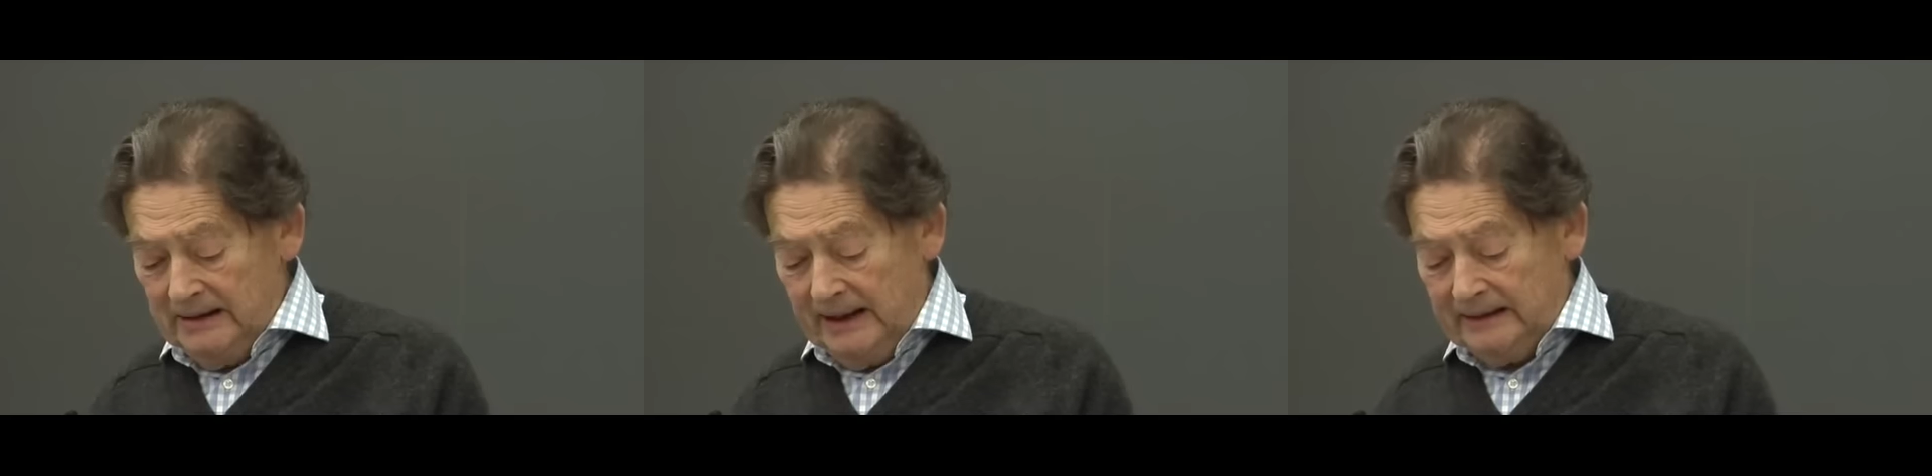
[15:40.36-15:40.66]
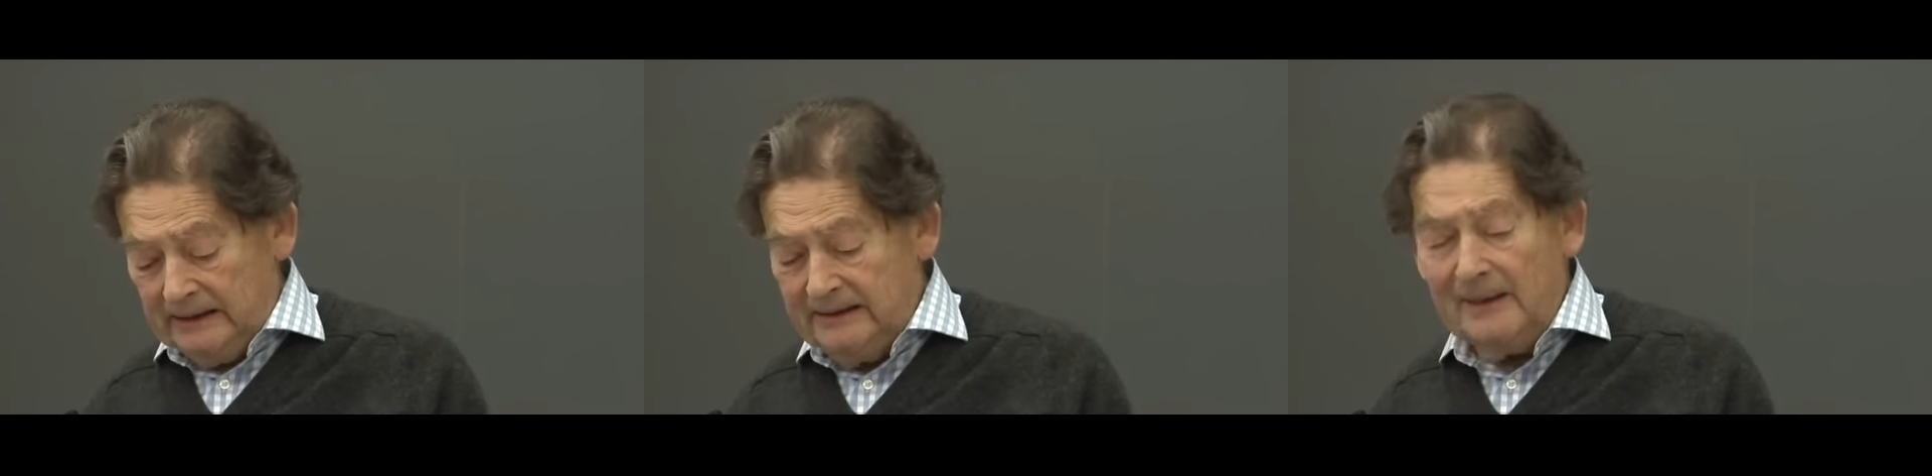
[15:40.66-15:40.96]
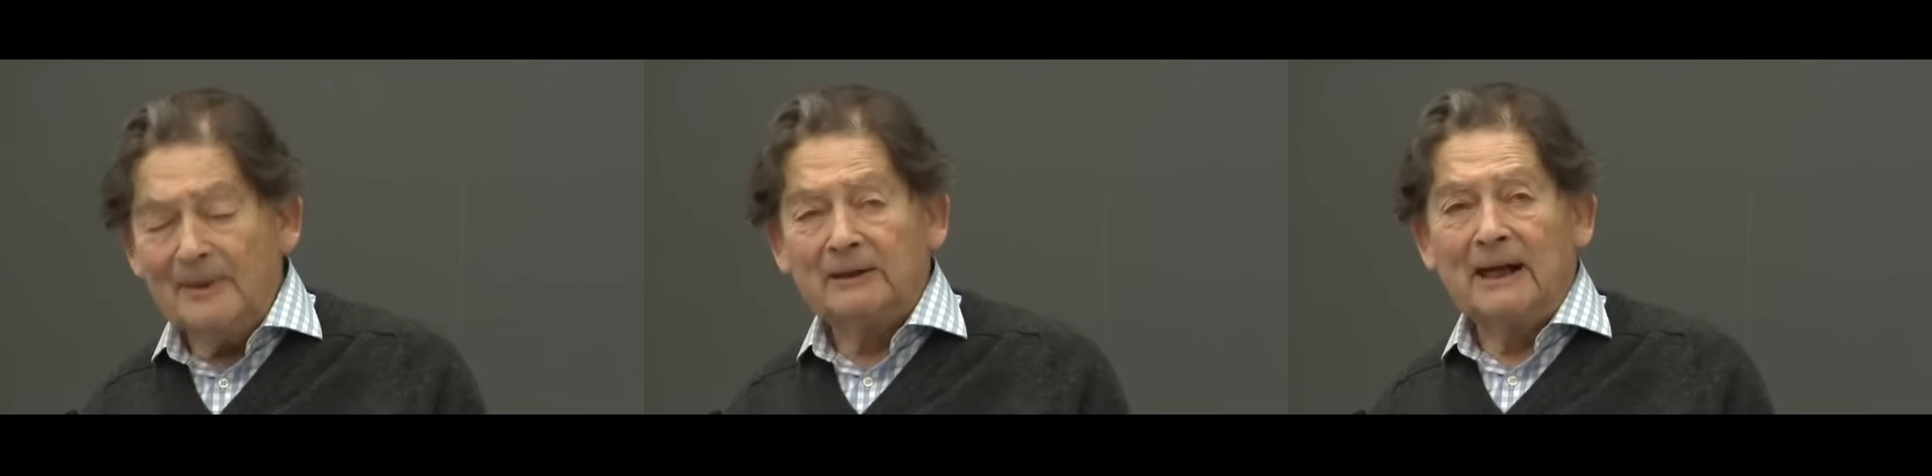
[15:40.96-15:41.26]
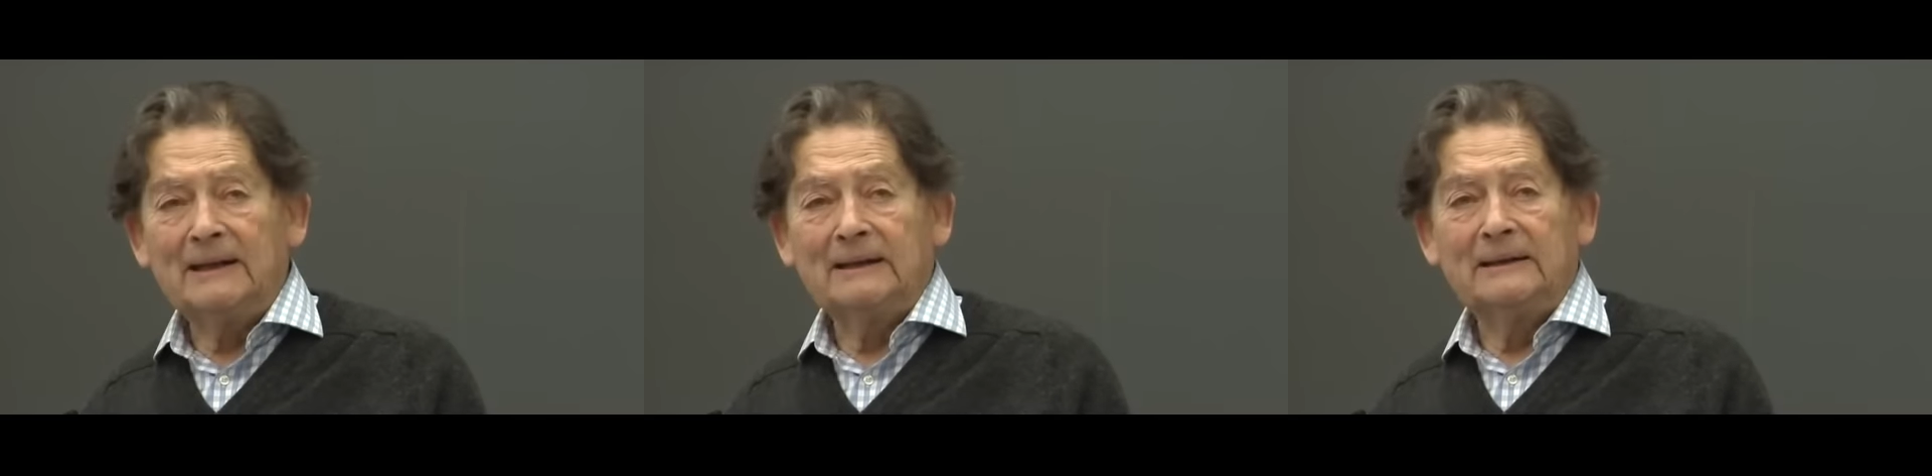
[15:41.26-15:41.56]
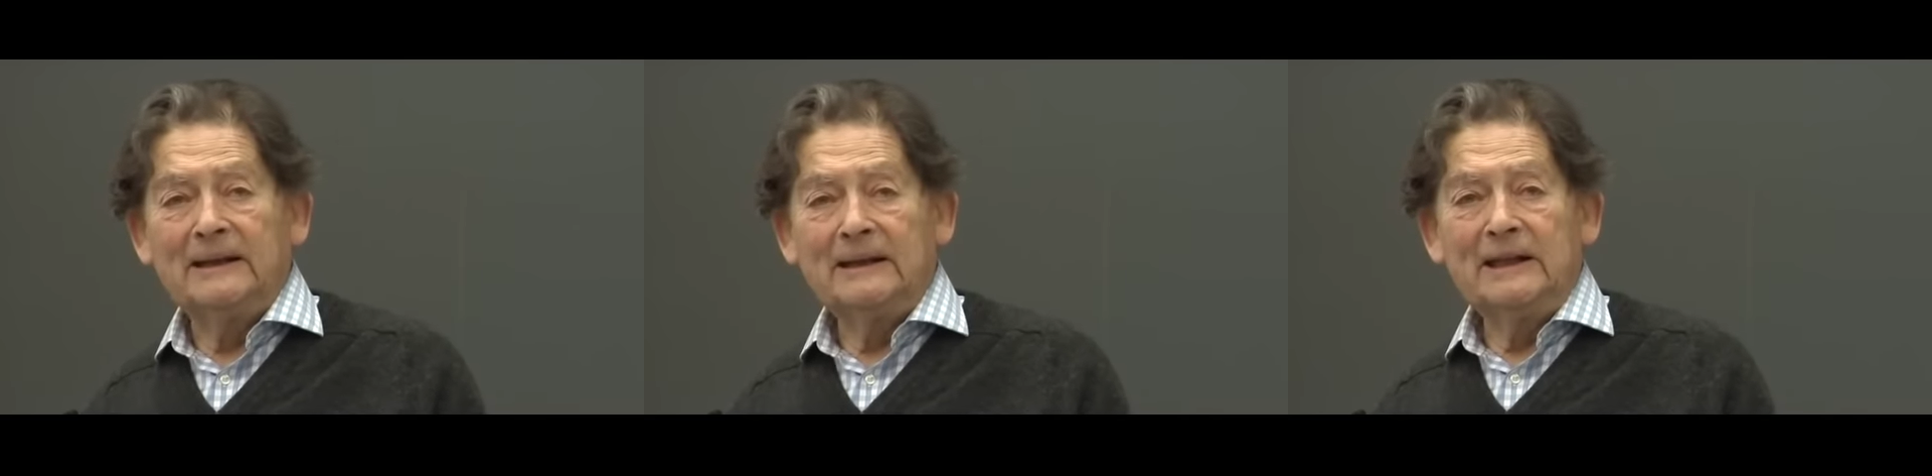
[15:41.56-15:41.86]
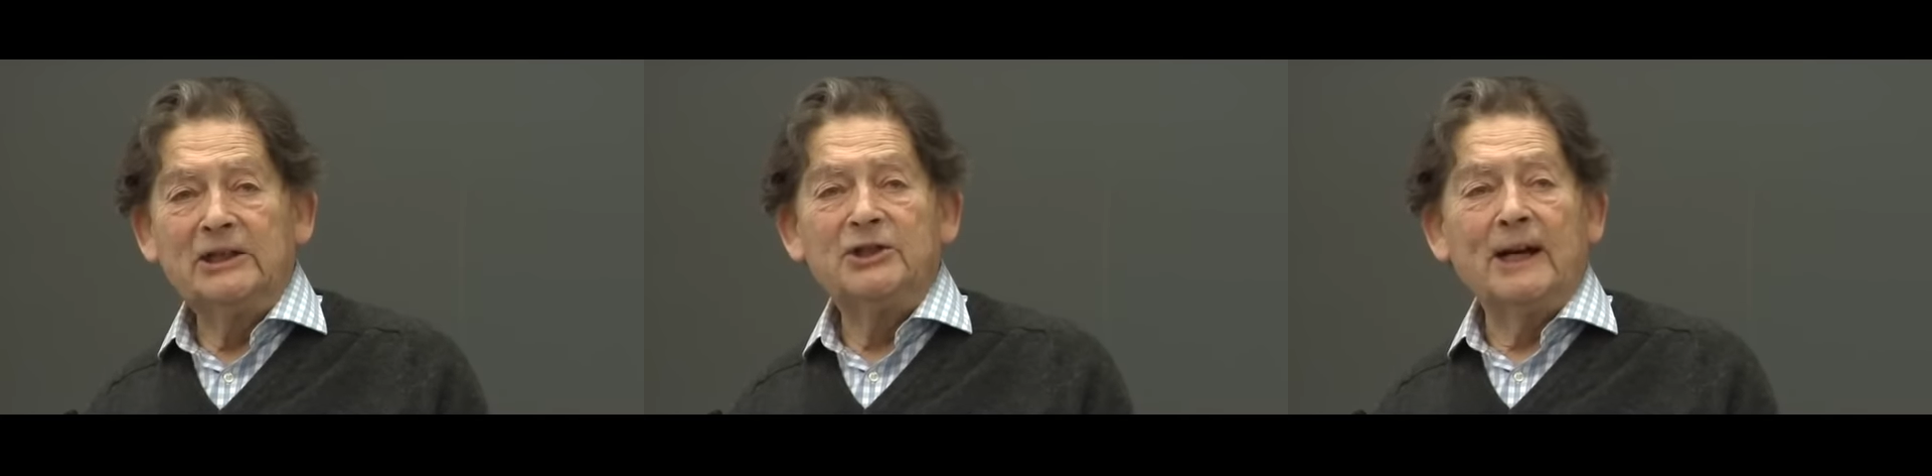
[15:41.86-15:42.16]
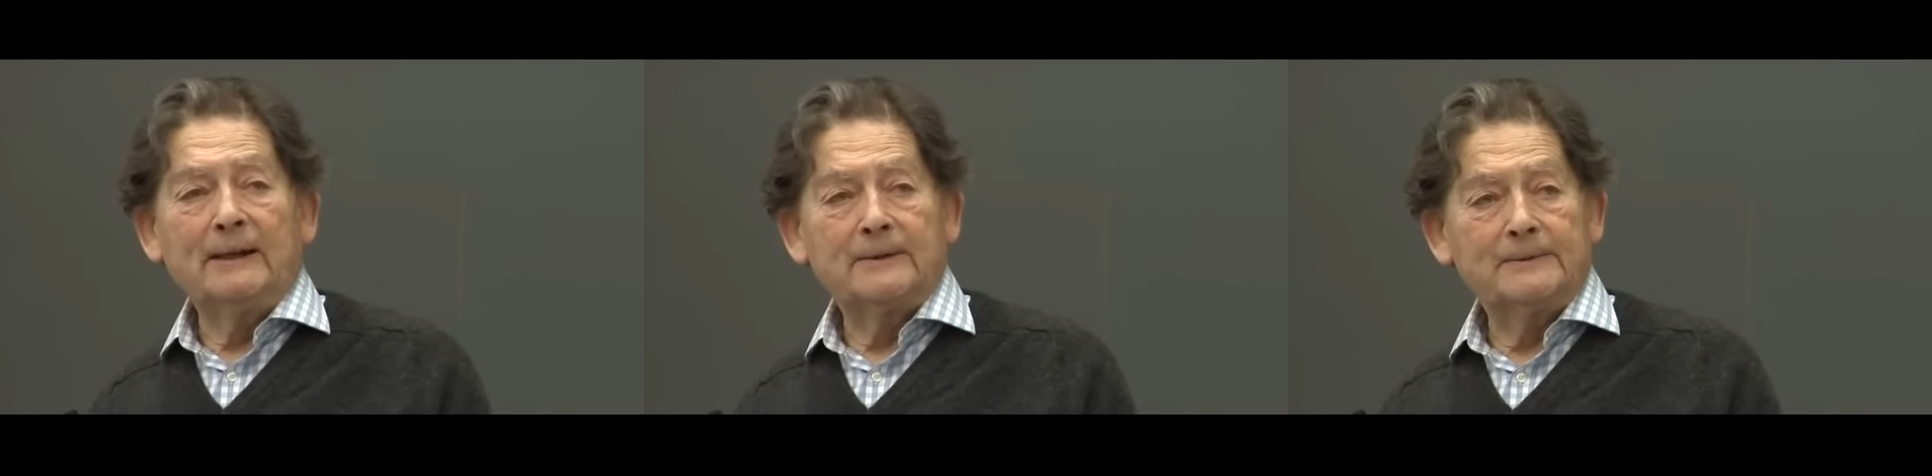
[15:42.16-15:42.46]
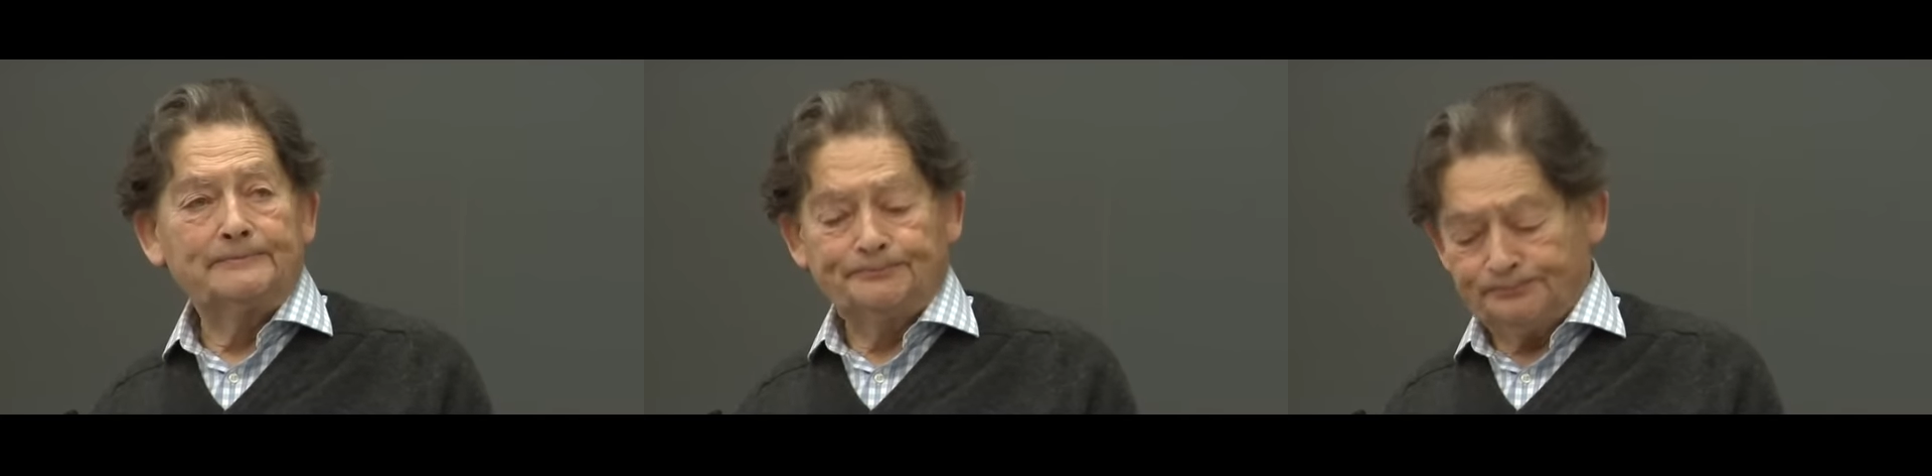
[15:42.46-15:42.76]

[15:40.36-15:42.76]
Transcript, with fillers: they can democratically eject.